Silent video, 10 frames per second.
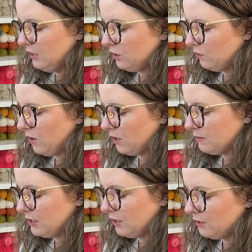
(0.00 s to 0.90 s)
You're welcome
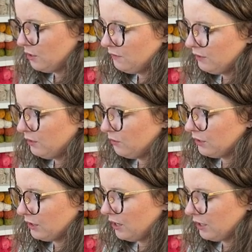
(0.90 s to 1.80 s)
to yarn over or
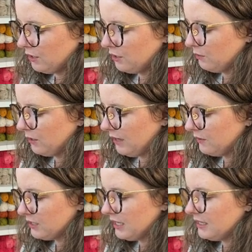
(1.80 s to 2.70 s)
yarn under,
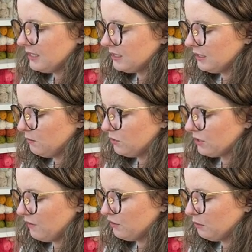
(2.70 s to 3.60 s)
whatever's easiest and most
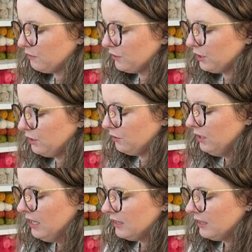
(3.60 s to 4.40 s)
comfortable for you.